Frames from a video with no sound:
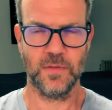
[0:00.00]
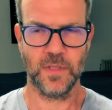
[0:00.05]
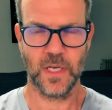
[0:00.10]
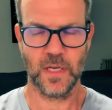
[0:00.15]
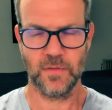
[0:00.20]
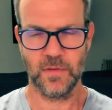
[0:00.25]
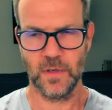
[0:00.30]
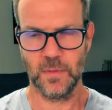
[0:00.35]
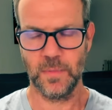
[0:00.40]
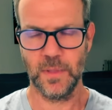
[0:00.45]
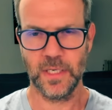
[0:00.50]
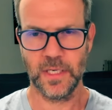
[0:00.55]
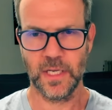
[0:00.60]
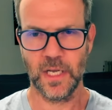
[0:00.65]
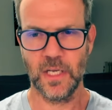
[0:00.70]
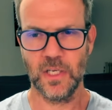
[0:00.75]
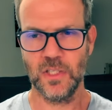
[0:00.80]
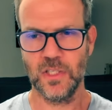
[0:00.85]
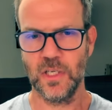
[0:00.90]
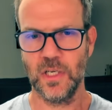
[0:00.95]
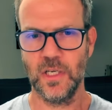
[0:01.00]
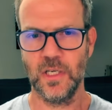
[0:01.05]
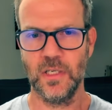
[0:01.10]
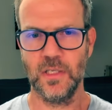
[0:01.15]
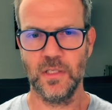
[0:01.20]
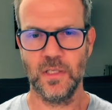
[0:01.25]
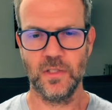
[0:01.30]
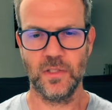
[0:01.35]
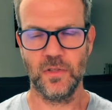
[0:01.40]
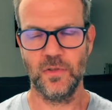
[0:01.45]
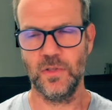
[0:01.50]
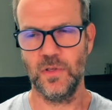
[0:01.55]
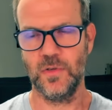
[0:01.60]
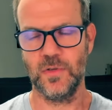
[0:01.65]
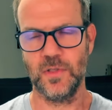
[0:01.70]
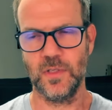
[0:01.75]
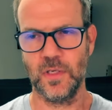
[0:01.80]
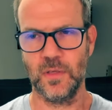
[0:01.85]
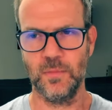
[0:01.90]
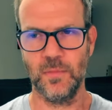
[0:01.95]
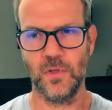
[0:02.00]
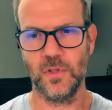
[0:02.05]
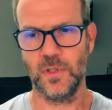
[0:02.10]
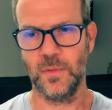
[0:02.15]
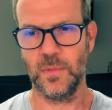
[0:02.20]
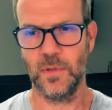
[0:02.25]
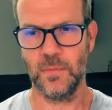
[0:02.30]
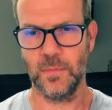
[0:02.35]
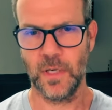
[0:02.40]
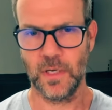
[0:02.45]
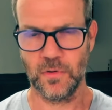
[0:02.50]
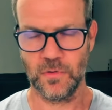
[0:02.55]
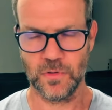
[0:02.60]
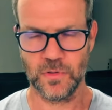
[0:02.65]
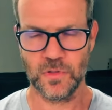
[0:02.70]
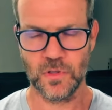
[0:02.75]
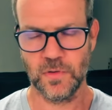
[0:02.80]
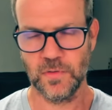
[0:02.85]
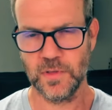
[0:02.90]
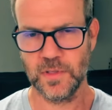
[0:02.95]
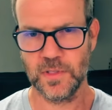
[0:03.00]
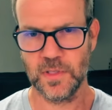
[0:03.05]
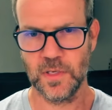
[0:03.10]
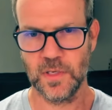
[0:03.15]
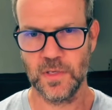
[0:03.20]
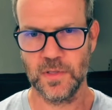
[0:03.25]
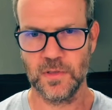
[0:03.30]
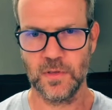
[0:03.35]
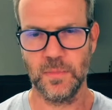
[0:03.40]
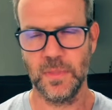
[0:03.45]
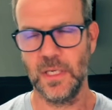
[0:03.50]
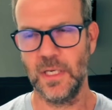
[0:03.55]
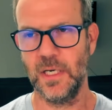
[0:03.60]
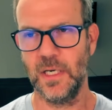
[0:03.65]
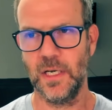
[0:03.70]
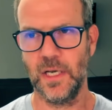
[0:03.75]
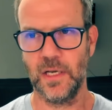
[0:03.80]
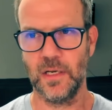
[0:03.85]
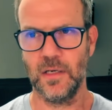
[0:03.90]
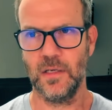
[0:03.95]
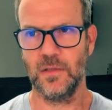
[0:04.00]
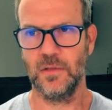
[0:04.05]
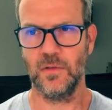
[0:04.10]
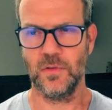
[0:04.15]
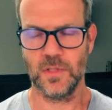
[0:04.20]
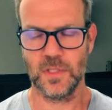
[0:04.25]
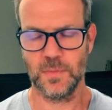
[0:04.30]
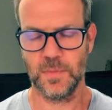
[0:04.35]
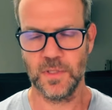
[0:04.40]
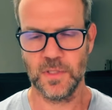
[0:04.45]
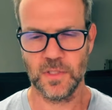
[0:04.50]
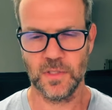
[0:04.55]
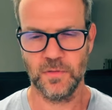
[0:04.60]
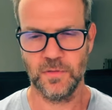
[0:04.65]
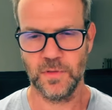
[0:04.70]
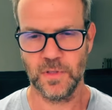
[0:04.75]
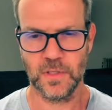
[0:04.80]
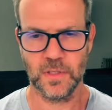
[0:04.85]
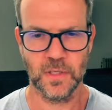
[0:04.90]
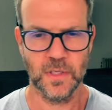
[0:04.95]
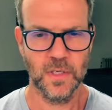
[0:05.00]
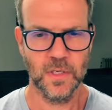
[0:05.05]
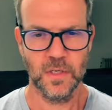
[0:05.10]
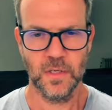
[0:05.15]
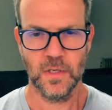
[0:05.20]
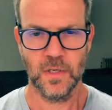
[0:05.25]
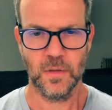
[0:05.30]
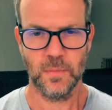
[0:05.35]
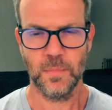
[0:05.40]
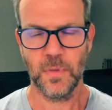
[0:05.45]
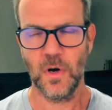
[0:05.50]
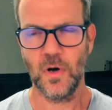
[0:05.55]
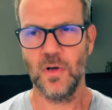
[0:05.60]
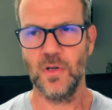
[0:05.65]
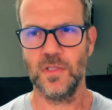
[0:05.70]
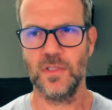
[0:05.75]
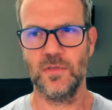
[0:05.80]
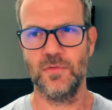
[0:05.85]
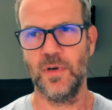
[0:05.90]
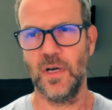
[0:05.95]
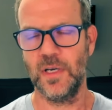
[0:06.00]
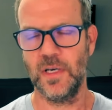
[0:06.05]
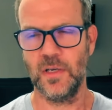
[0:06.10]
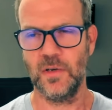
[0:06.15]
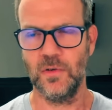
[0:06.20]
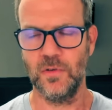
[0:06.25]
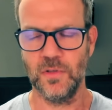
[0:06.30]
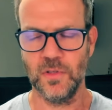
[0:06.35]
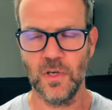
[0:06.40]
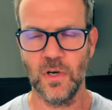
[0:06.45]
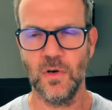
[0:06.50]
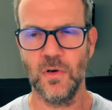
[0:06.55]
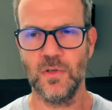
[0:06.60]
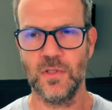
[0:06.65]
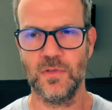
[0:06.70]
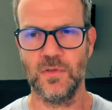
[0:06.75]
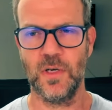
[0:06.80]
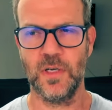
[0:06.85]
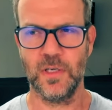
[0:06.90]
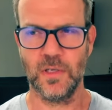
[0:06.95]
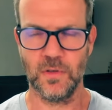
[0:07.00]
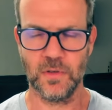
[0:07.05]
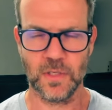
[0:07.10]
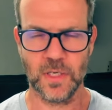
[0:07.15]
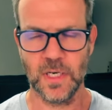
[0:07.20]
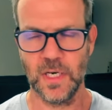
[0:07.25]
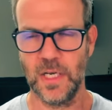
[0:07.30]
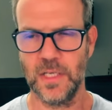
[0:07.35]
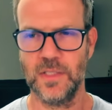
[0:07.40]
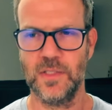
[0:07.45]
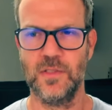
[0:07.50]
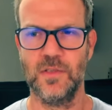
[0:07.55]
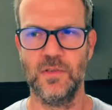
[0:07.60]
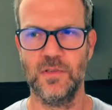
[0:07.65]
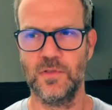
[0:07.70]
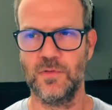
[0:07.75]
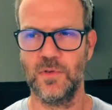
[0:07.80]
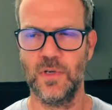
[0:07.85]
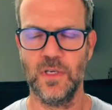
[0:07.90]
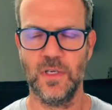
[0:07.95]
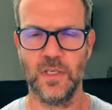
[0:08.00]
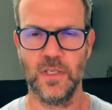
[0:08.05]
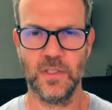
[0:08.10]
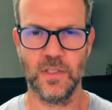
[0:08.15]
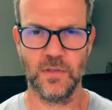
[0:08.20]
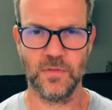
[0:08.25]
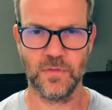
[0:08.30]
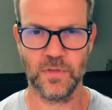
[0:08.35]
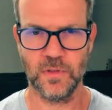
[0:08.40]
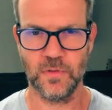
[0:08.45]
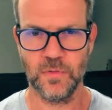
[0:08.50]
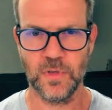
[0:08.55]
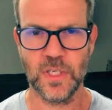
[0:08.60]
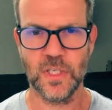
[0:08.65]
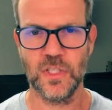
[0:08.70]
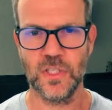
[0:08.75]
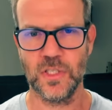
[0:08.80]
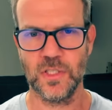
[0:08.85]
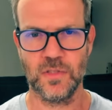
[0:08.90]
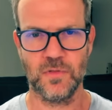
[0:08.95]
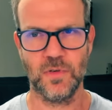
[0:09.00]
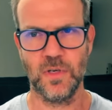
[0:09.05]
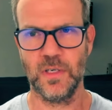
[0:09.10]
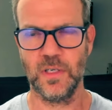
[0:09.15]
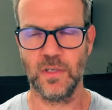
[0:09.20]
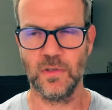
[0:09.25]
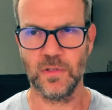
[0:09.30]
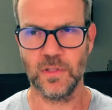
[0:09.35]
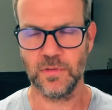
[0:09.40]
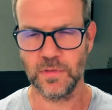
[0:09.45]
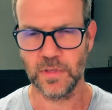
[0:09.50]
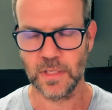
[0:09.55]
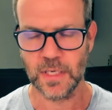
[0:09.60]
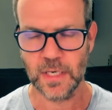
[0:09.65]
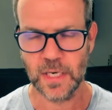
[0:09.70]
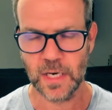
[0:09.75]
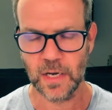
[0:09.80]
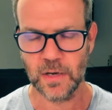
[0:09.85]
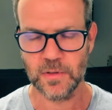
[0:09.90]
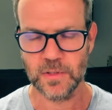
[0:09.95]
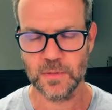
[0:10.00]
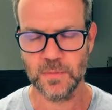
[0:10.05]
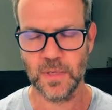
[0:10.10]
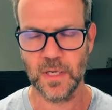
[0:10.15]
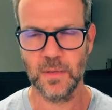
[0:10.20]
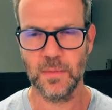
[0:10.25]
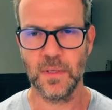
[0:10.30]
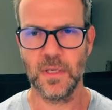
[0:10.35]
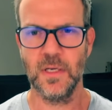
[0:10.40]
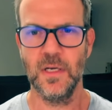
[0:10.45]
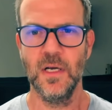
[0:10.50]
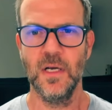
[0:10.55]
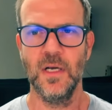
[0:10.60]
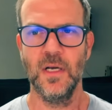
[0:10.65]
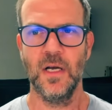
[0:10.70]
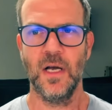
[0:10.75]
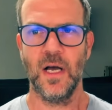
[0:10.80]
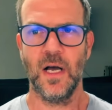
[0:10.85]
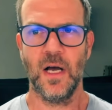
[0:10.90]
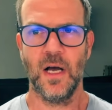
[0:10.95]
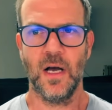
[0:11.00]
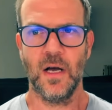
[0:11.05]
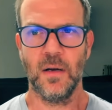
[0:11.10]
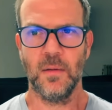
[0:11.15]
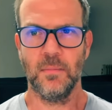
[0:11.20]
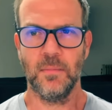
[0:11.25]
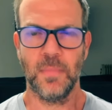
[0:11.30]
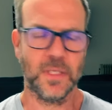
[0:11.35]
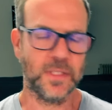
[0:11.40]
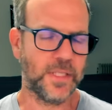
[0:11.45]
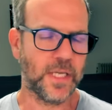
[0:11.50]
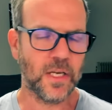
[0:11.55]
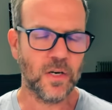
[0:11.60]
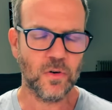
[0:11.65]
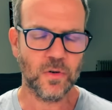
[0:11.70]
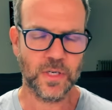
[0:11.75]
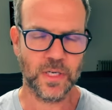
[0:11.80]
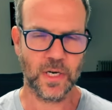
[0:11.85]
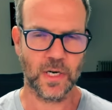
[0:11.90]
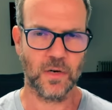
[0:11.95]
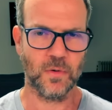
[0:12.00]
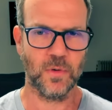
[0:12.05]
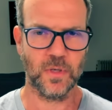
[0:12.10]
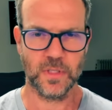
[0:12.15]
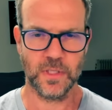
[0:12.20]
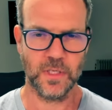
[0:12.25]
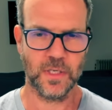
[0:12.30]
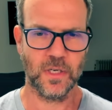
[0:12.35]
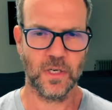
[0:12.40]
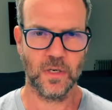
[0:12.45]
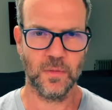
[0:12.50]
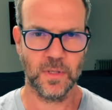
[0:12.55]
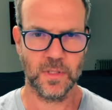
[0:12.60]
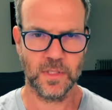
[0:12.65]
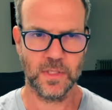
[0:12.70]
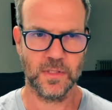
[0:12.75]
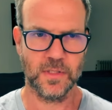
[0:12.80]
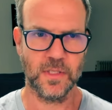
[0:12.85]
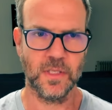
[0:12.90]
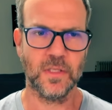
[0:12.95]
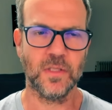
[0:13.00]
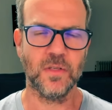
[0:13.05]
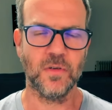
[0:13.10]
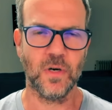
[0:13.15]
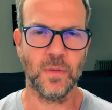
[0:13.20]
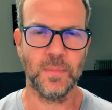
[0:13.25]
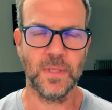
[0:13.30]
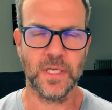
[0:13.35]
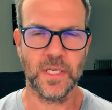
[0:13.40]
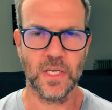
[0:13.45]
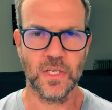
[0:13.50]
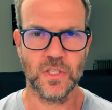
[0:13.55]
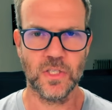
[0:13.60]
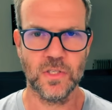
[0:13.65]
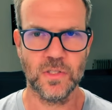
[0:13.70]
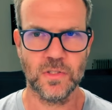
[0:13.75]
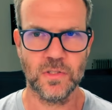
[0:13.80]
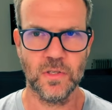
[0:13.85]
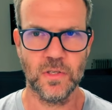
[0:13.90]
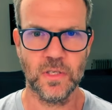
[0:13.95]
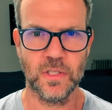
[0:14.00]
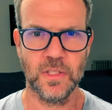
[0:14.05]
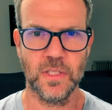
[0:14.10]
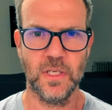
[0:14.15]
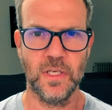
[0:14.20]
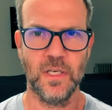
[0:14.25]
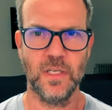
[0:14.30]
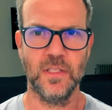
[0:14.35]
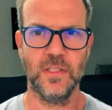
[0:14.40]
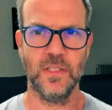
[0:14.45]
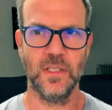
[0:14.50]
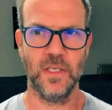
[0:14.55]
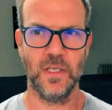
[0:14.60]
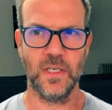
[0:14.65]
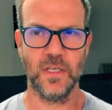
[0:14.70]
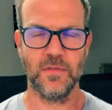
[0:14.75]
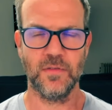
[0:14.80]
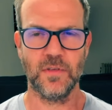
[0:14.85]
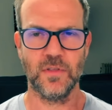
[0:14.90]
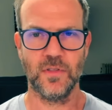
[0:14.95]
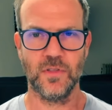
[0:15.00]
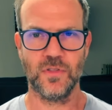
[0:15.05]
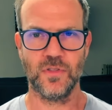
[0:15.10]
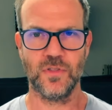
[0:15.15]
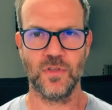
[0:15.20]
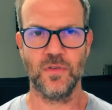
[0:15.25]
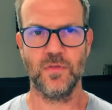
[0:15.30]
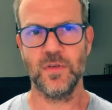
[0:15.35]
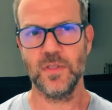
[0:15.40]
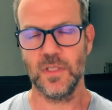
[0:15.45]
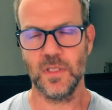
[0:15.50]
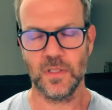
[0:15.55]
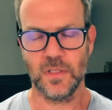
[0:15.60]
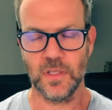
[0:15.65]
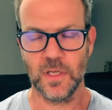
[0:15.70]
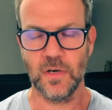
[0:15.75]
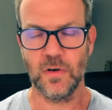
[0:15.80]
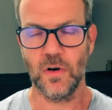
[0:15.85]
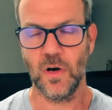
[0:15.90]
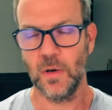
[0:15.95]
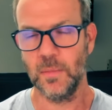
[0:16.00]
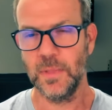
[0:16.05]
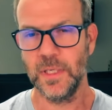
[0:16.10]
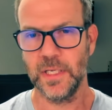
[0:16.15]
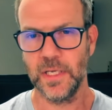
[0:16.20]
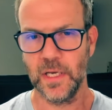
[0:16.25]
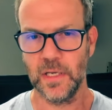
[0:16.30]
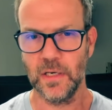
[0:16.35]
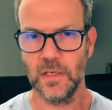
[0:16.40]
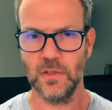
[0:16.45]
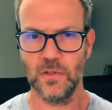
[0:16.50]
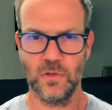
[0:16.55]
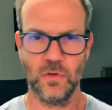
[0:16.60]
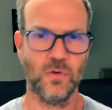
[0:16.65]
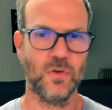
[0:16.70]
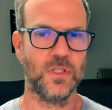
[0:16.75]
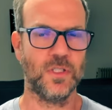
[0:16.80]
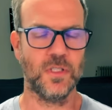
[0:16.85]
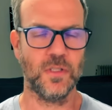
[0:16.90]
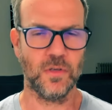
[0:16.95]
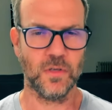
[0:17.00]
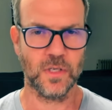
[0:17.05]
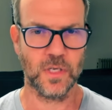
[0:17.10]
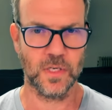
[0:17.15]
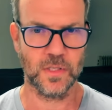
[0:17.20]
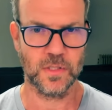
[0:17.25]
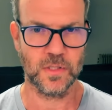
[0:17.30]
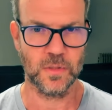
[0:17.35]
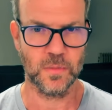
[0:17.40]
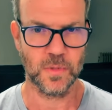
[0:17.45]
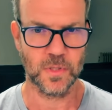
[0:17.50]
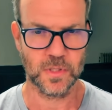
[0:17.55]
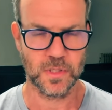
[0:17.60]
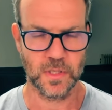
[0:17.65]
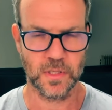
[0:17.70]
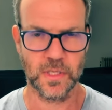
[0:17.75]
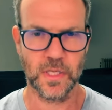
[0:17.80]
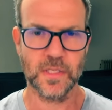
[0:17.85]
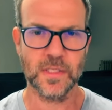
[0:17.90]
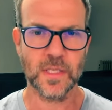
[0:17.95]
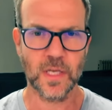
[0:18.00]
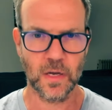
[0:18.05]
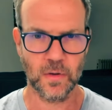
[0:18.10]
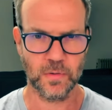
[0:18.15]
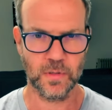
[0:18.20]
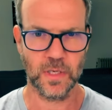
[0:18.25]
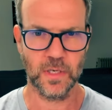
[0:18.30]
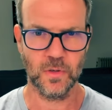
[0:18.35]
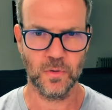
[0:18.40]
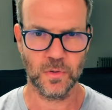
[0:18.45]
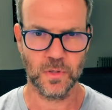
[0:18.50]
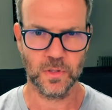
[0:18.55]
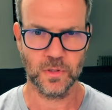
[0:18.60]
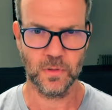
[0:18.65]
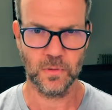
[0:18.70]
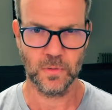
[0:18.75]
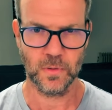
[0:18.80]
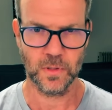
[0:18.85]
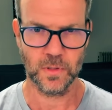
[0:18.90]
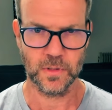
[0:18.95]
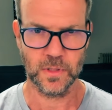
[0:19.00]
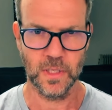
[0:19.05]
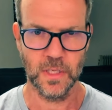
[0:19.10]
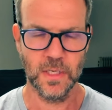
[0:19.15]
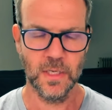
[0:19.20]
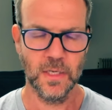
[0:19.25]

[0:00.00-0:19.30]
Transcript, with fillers: They have an application that are using multiple microservices or being laid out on specific pods, running on nodes, running on clusters, running in different regions, running on different clouds, maybe. Uh, but they don't care. What they care about is that their application is going to deliver the service that they're obligated towards their customers. And that's how they look at the world.